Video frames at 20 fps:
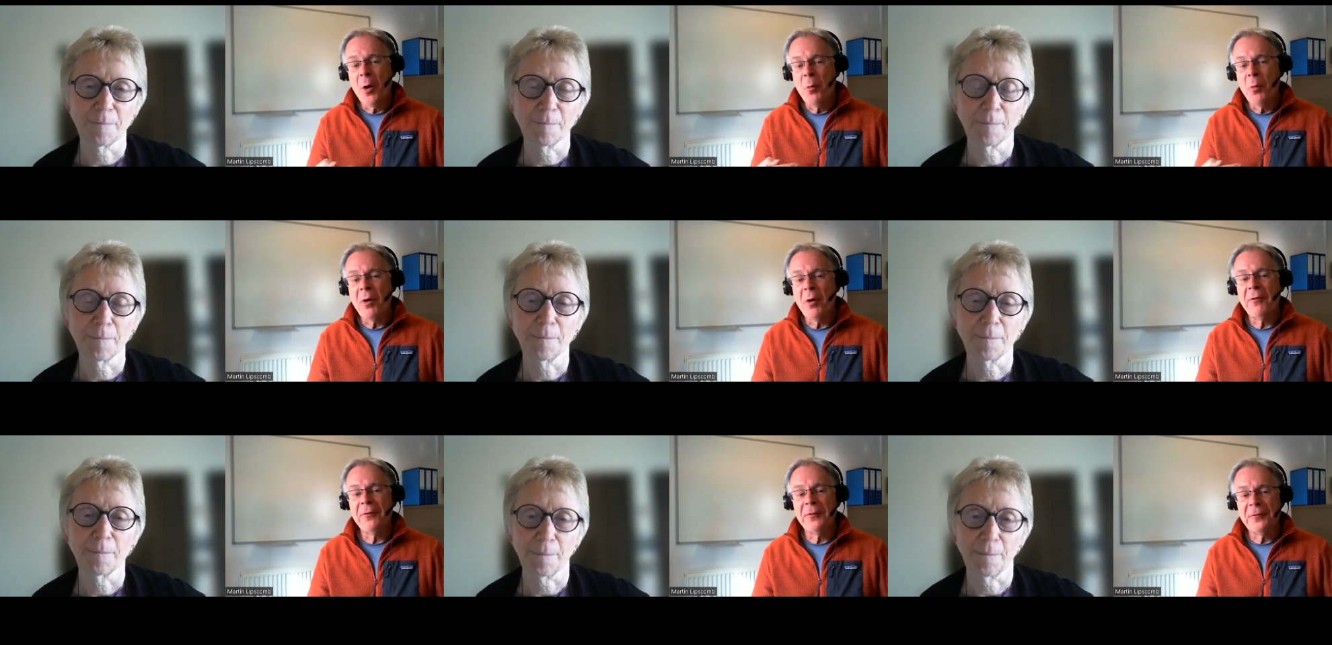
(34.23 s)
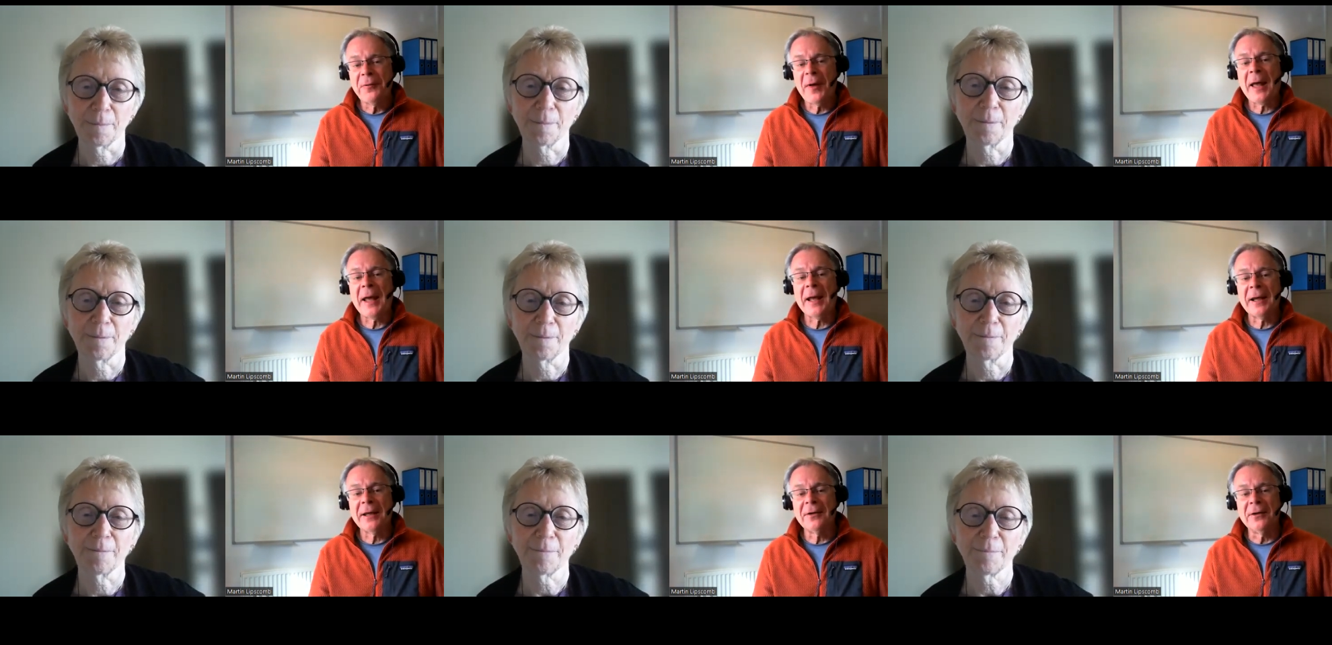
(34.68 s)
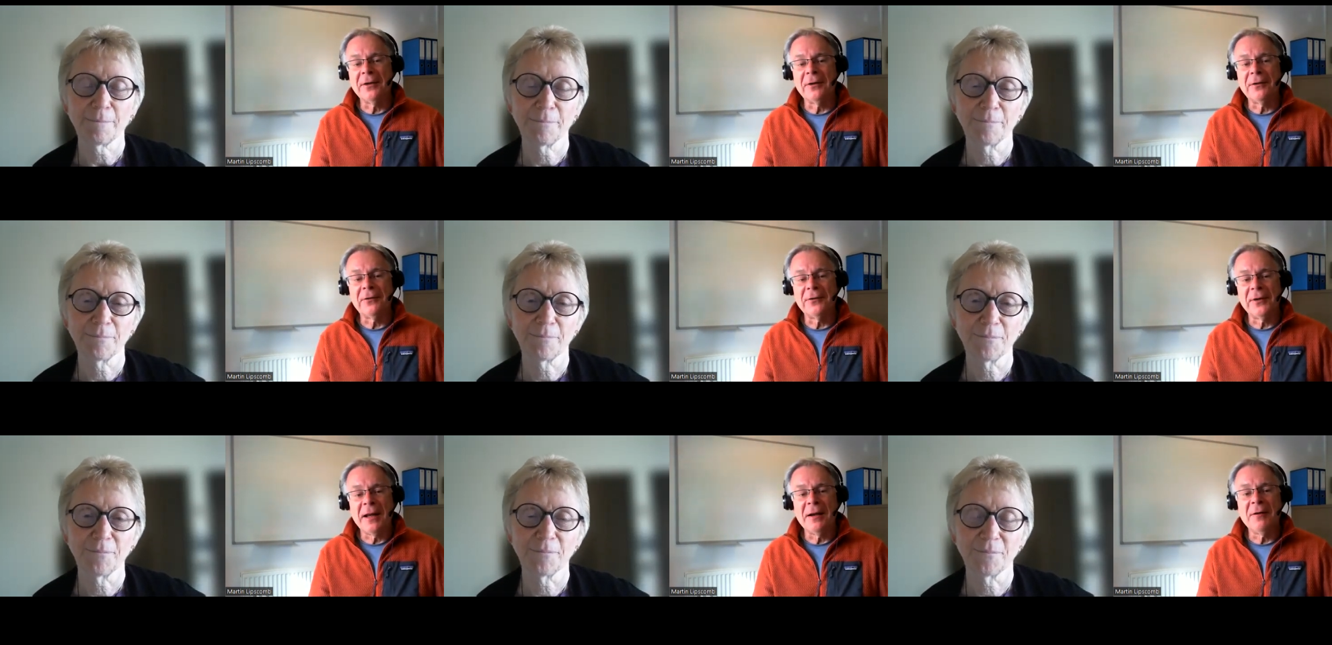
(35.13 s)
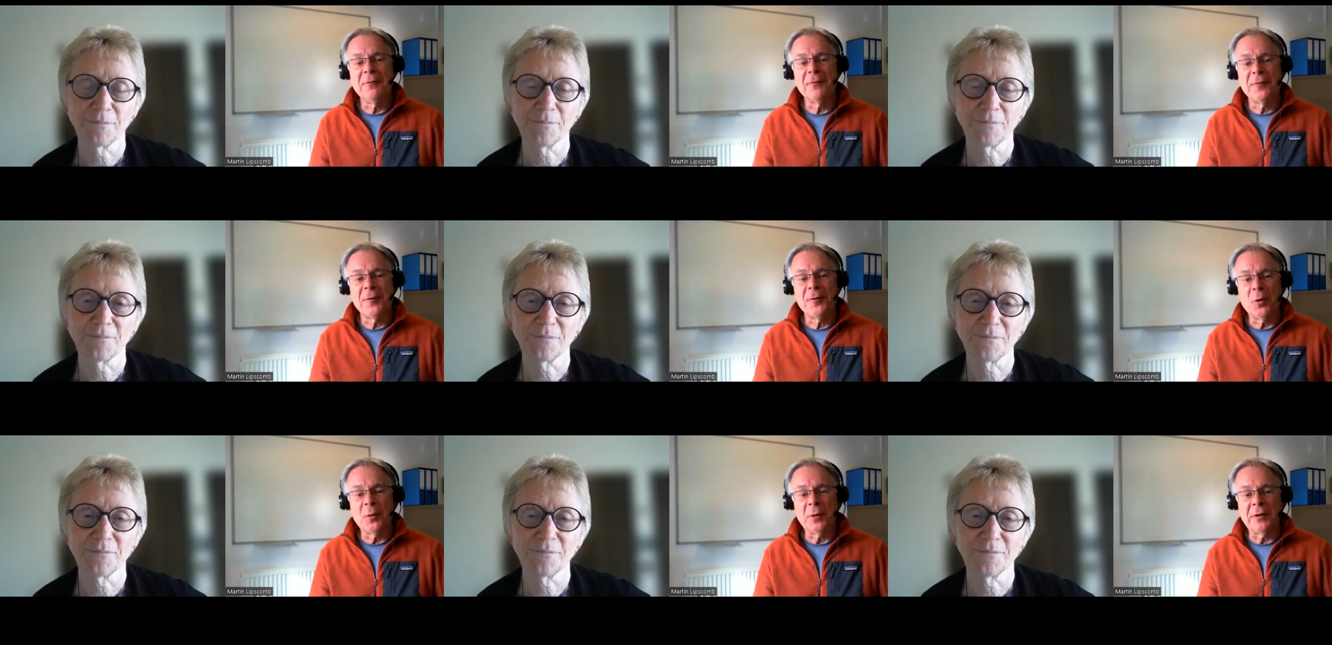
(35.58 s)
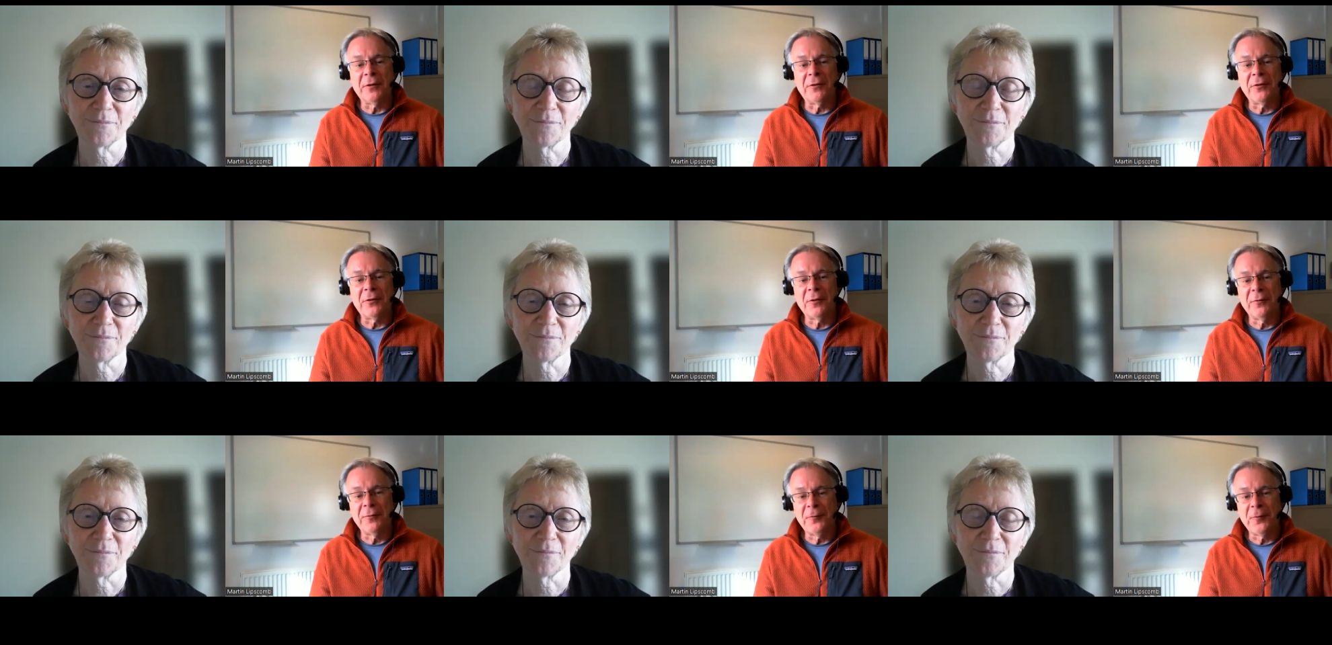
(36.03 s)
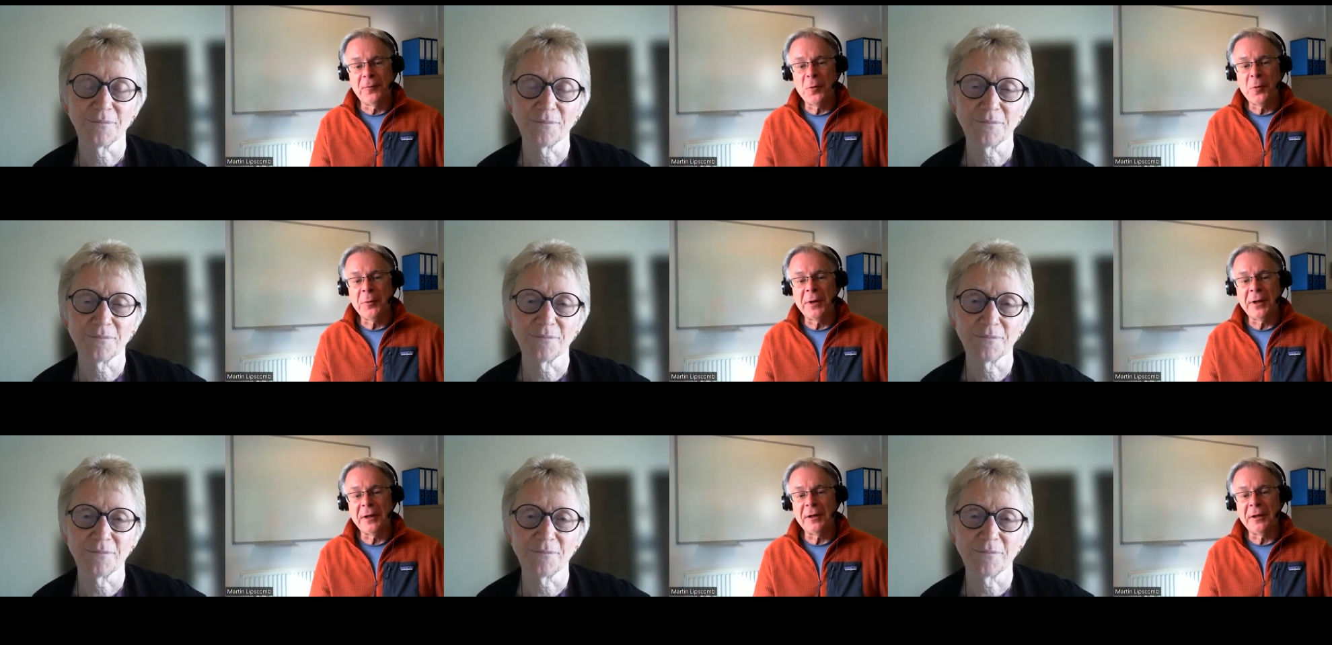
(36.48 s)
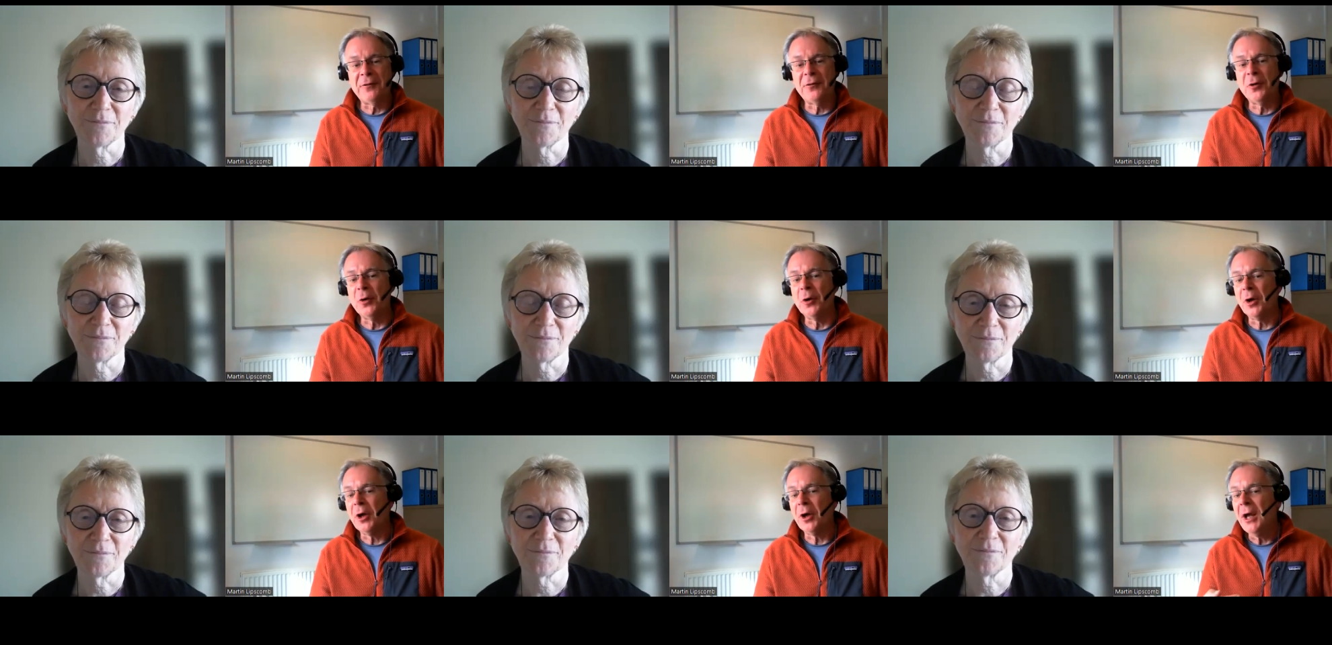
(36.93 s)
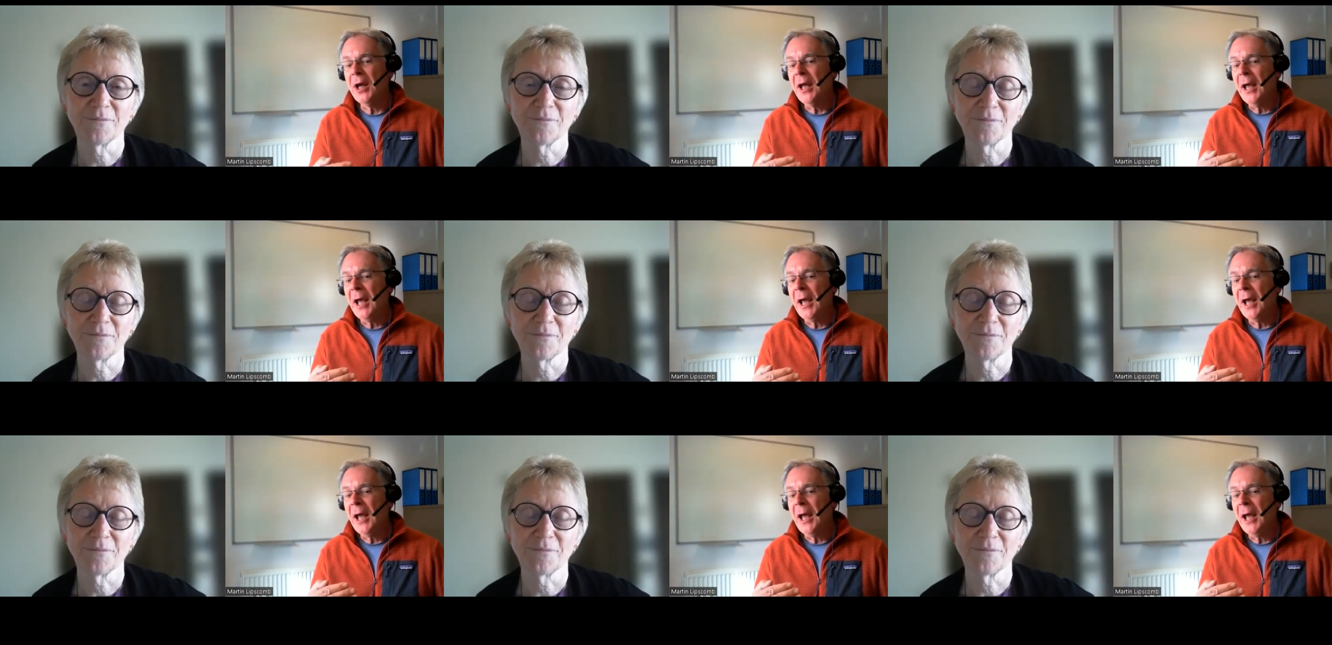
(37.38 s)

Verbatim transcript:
Speaker 1: What factors influence the form that it took